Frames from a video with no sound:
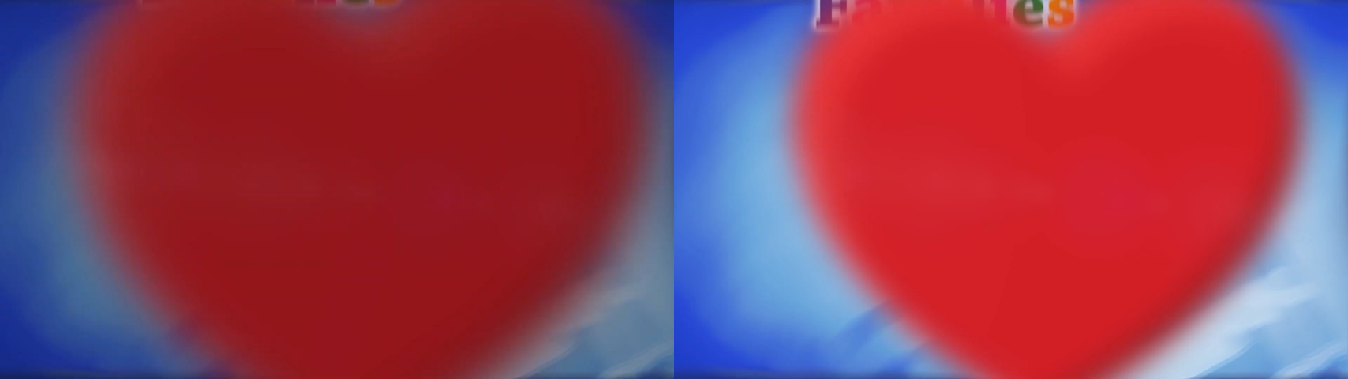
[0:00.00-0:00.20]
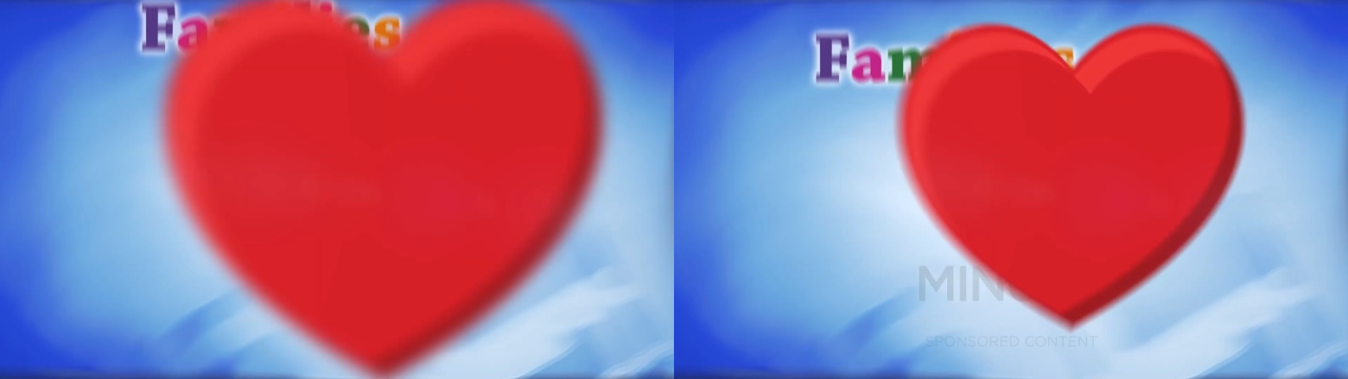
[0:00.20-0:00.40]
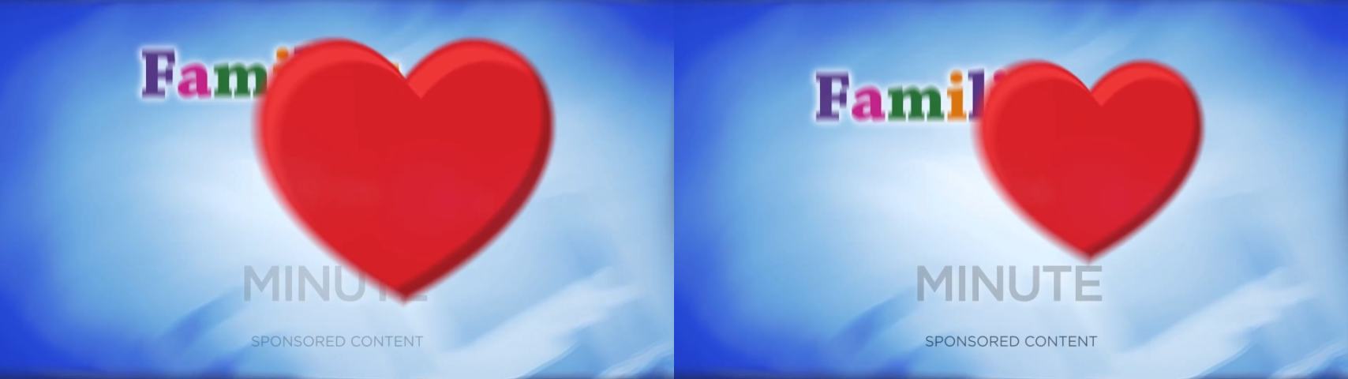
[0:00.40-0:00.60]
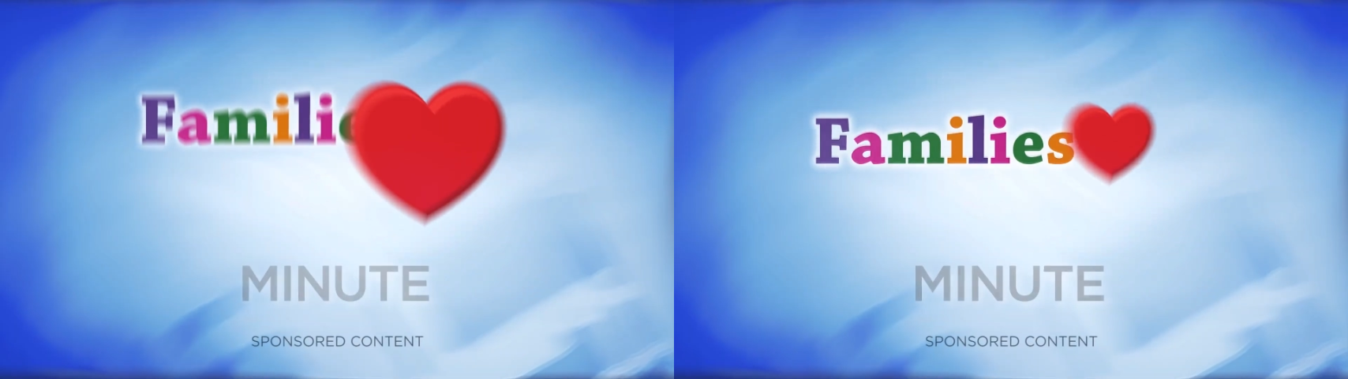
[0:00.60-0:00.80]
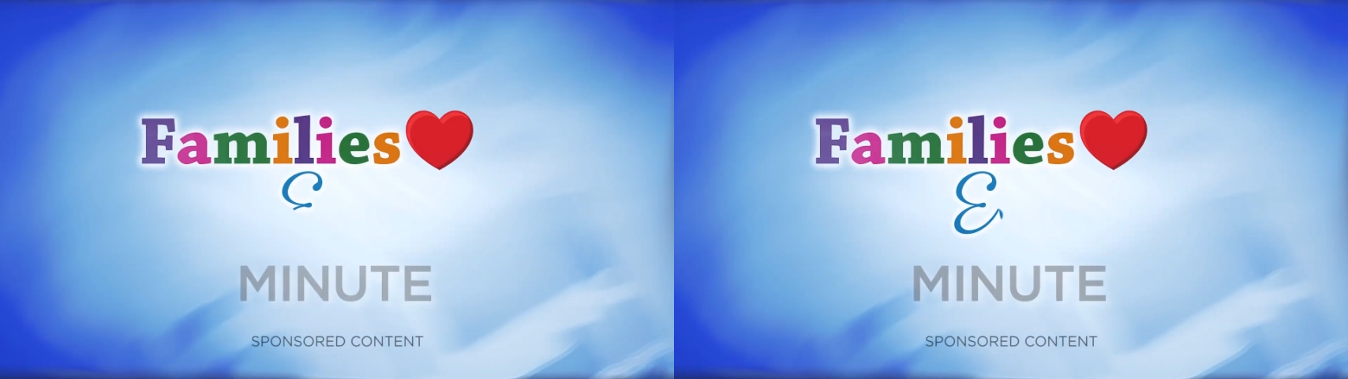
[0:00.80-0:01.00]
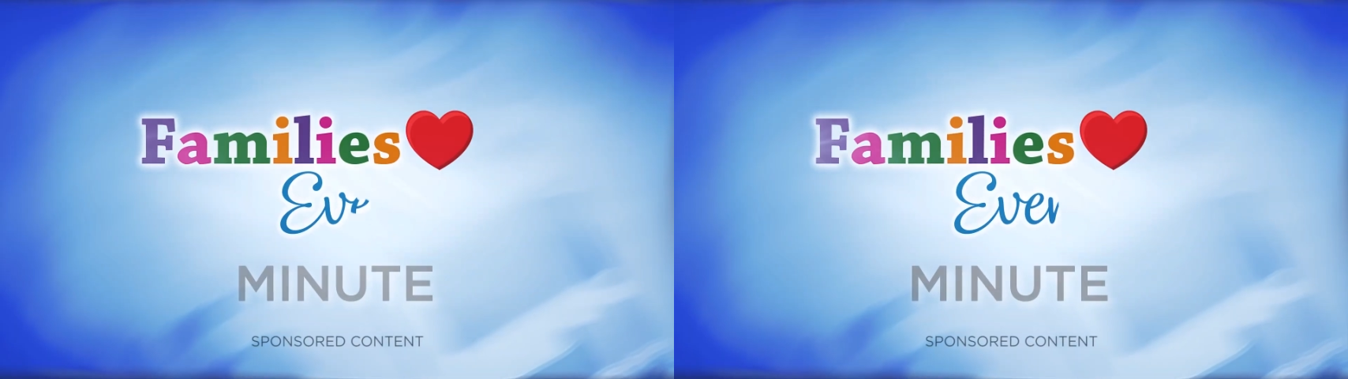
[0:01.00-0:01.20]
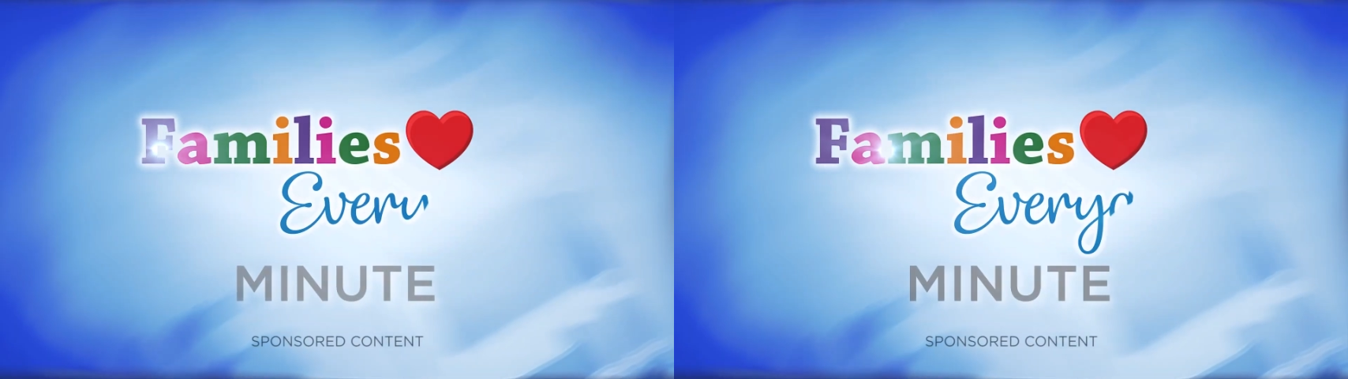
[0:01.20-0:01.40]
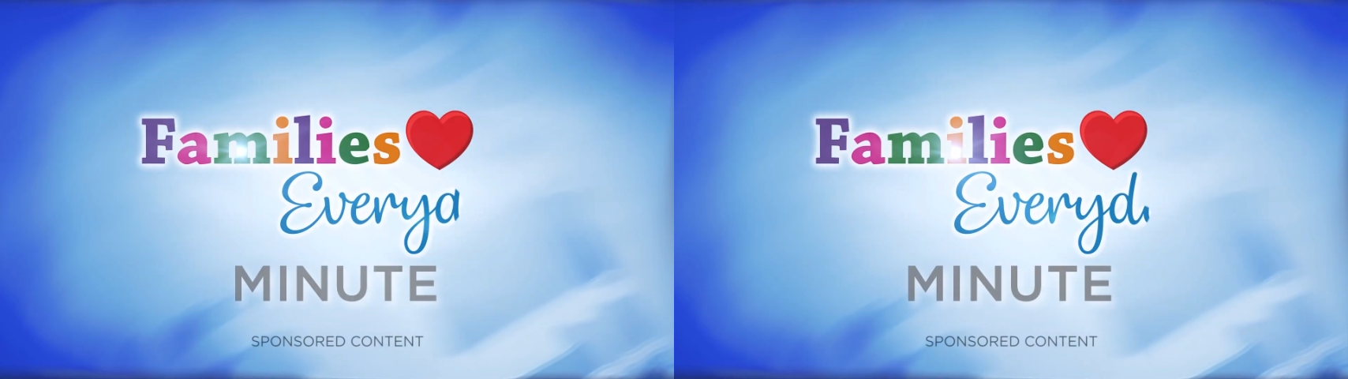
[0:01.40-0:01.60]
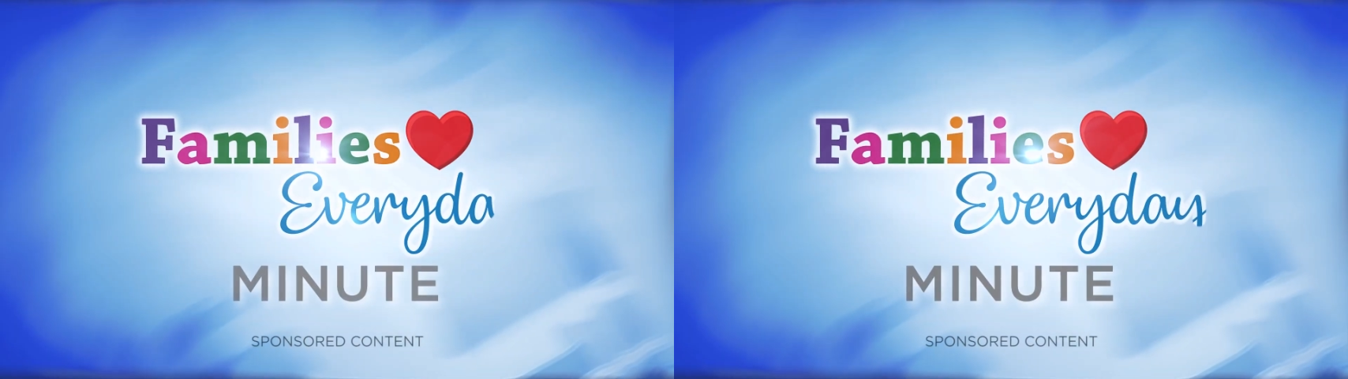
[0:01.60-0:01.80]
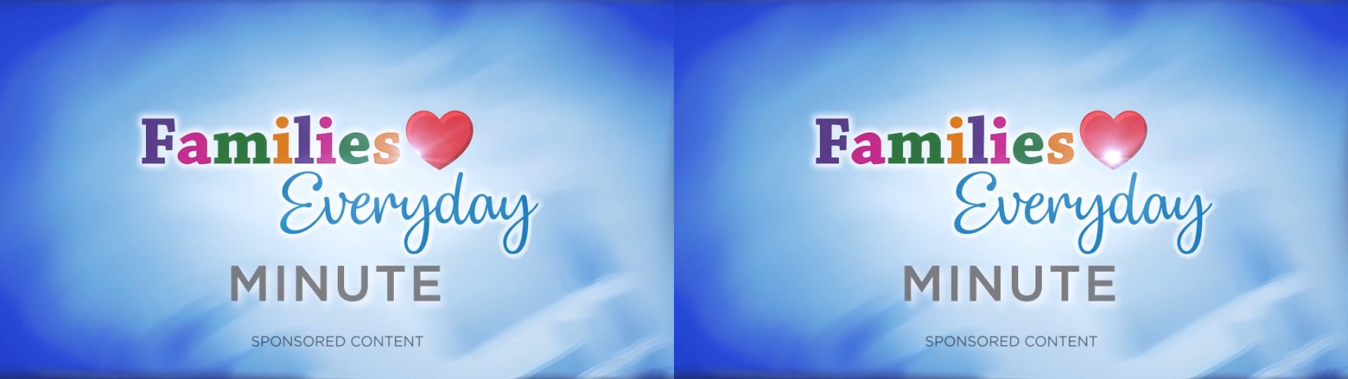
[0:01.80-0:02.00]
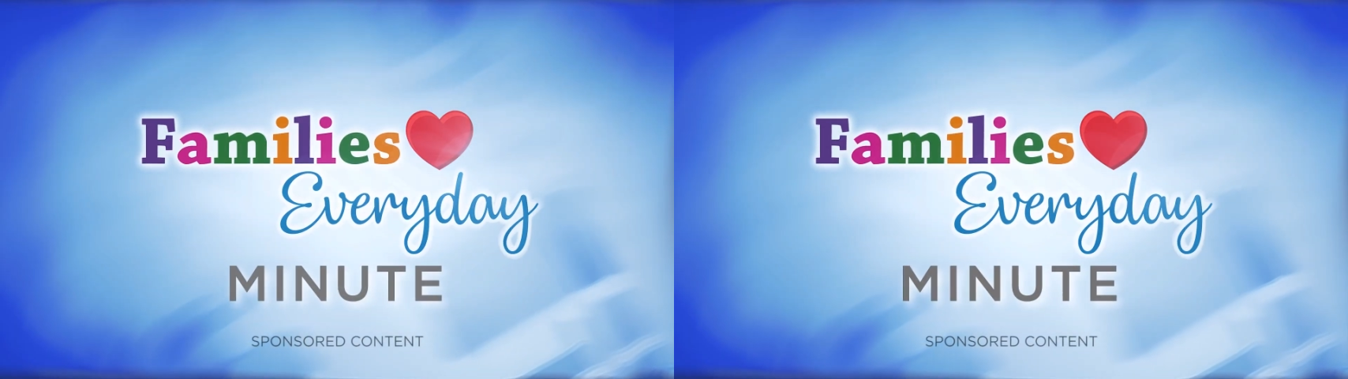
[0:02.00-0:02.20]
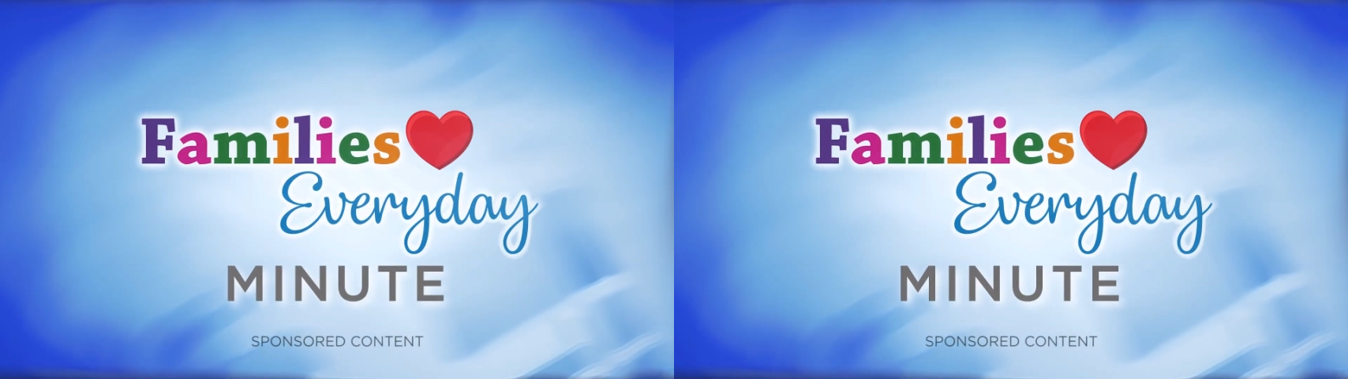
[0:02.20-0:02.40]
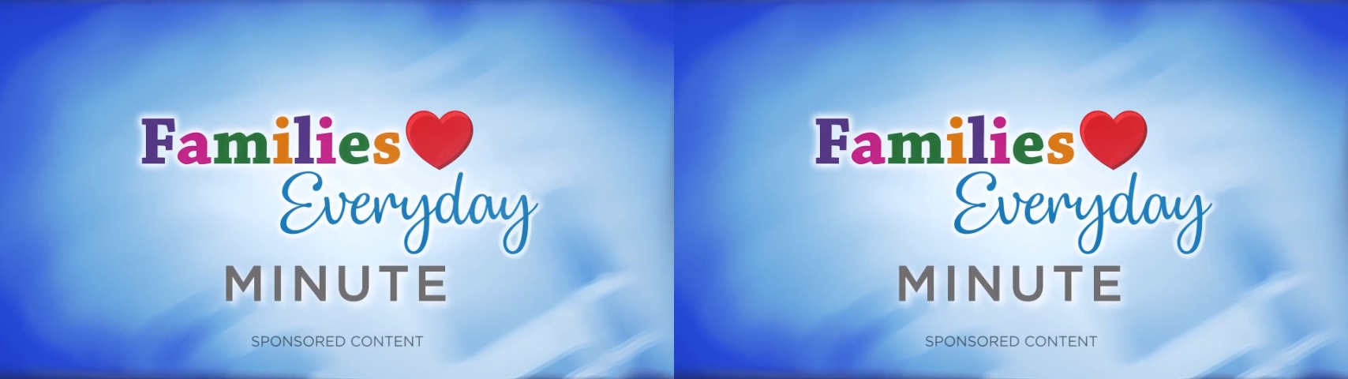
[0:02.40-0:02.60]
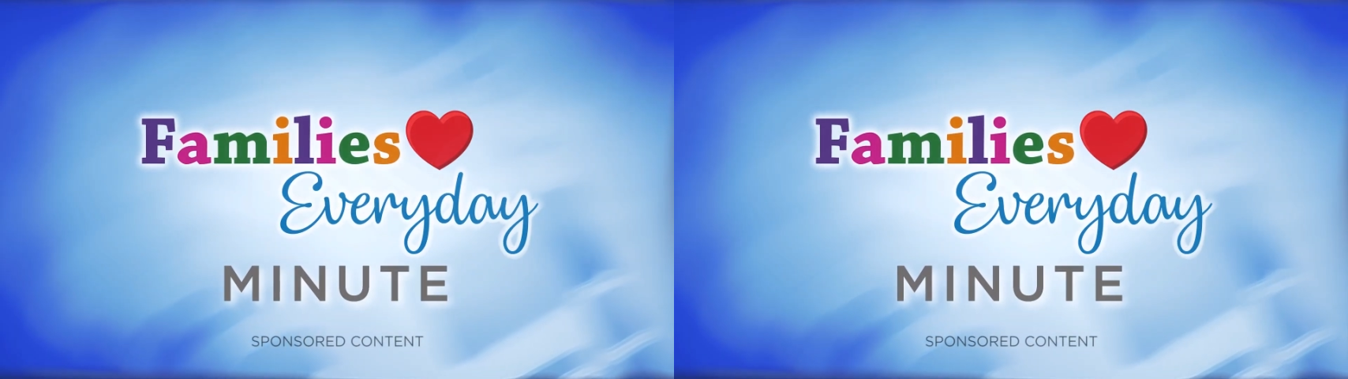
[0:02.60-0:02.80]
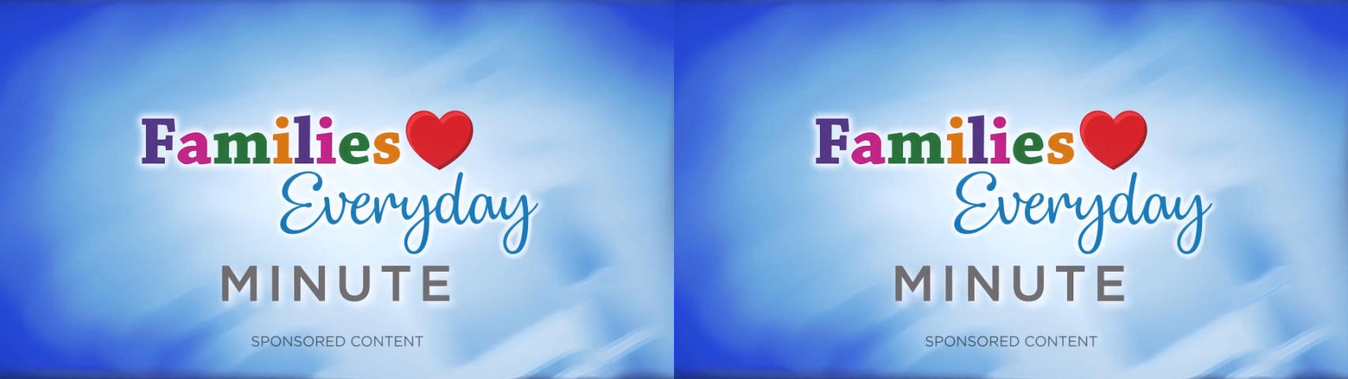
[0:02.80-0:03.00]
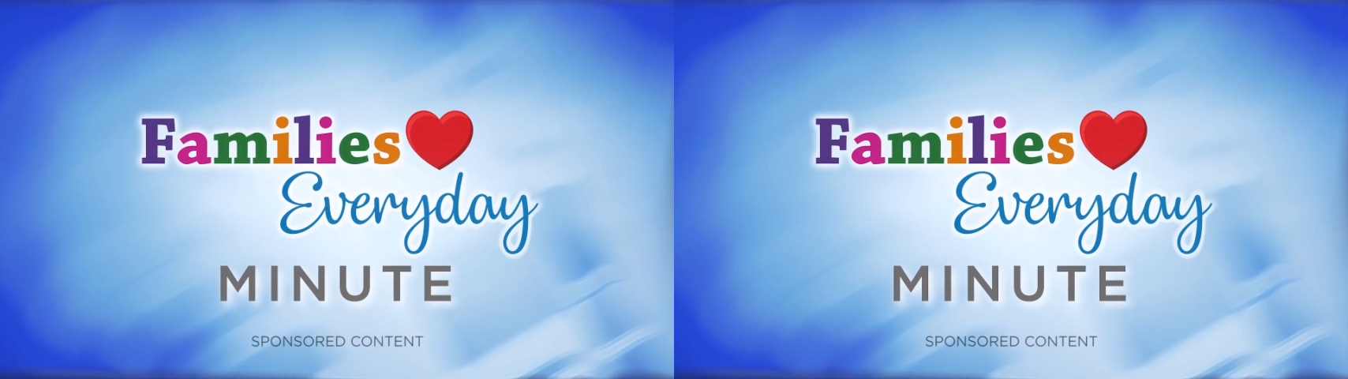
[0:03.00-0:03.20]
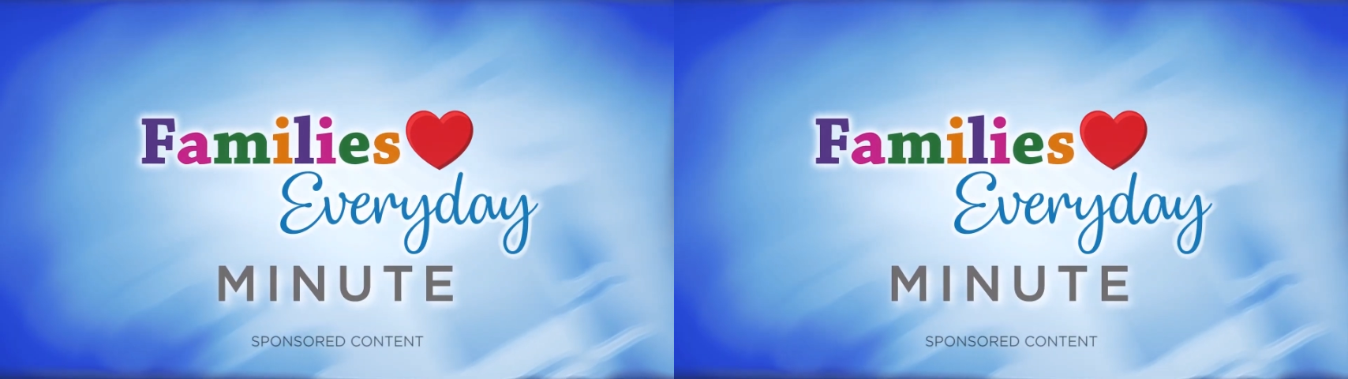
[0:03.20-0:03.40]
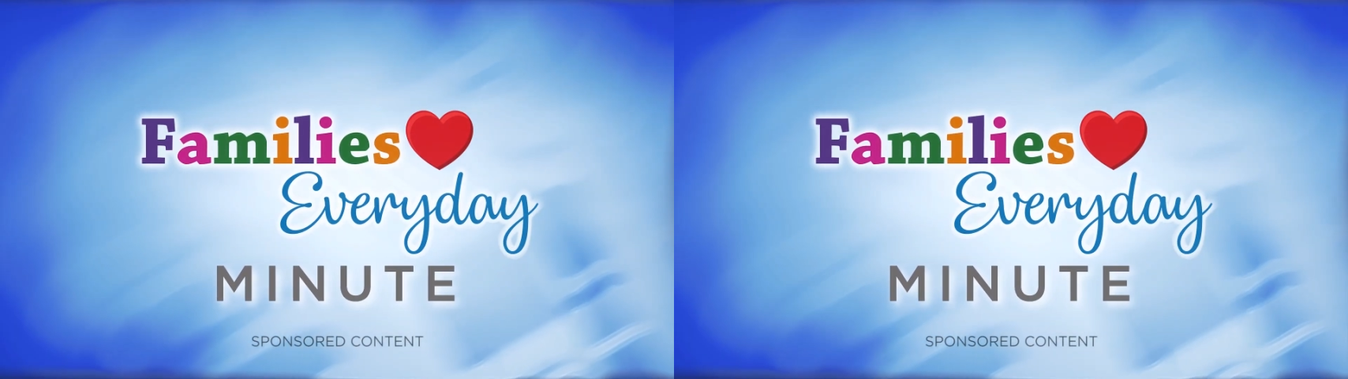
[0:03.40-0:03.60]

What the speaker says: (no speaker visible)